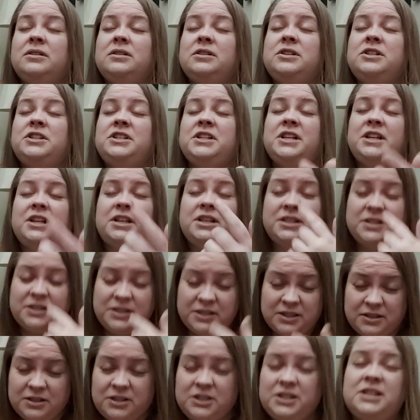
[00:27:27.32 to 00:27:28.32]
She
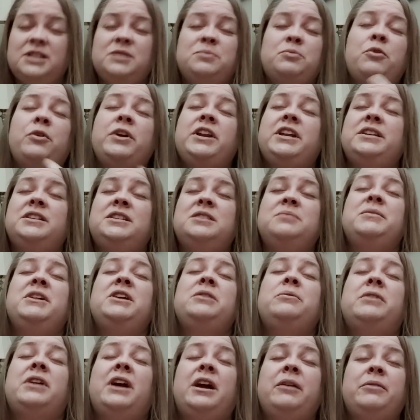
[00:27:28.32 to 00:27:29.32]
is pointing to me
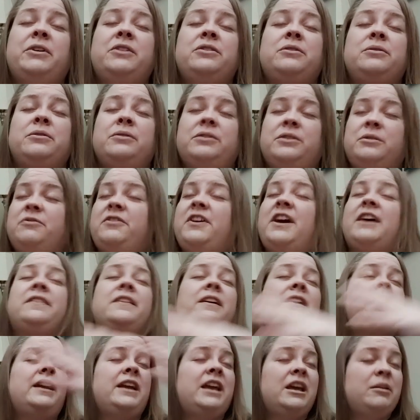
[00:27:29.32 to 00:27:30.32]
and what I went through and the fact
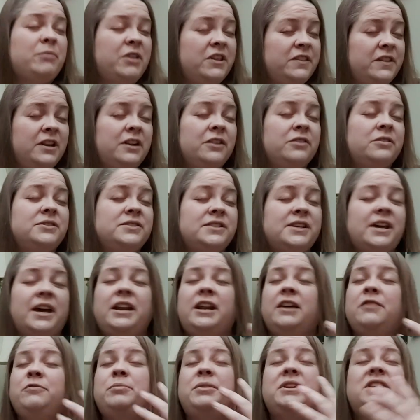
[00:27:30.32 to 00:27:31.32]
that I am on that other side.
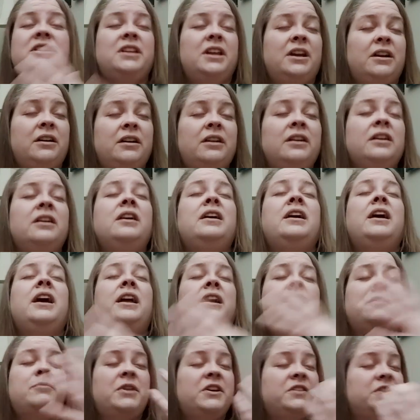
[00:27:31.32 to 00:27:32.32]
I've been there
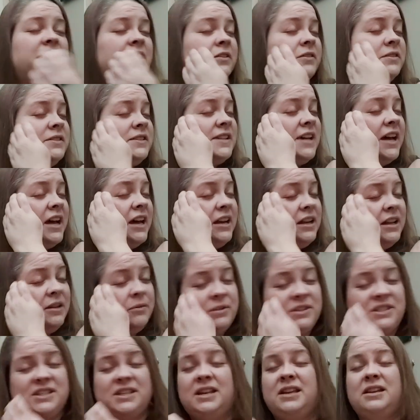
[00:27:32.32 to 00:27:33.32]
and I'm on the other side.
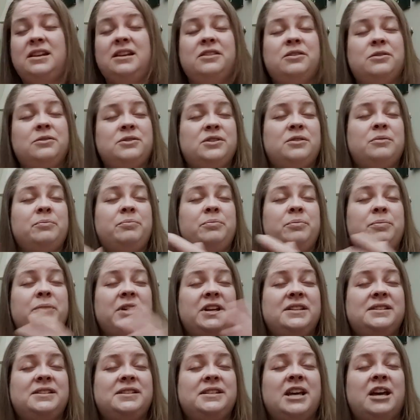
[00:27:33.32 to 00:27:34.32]
Those are
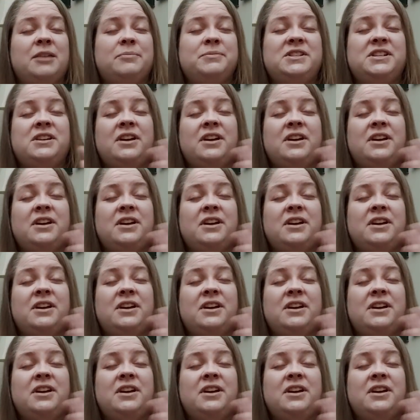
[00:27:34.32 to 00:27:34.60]
big steps.